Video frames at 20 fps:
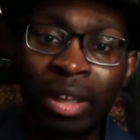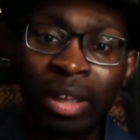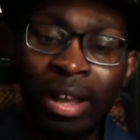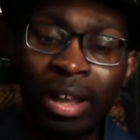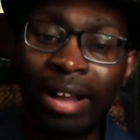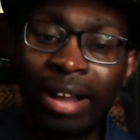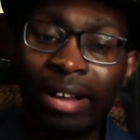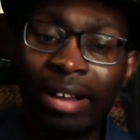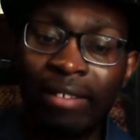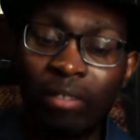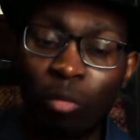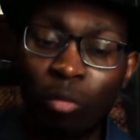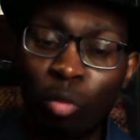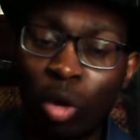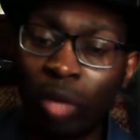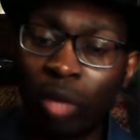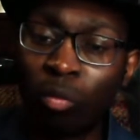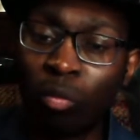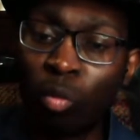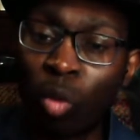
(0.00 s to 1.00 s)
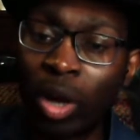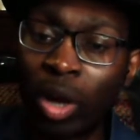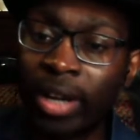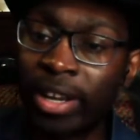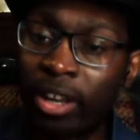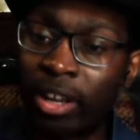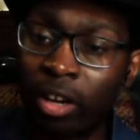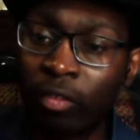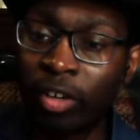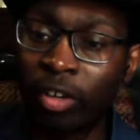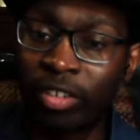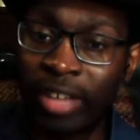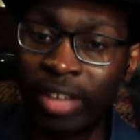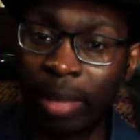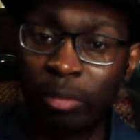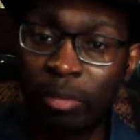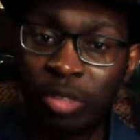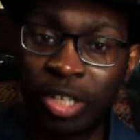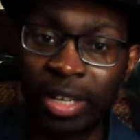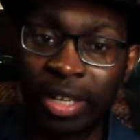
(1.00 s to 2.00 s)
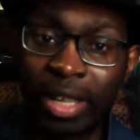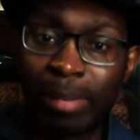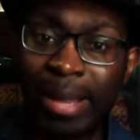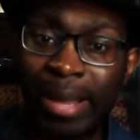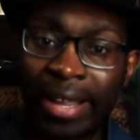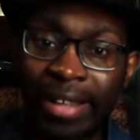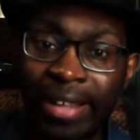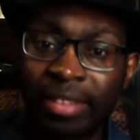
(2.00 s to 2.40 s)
one year of redemption to get back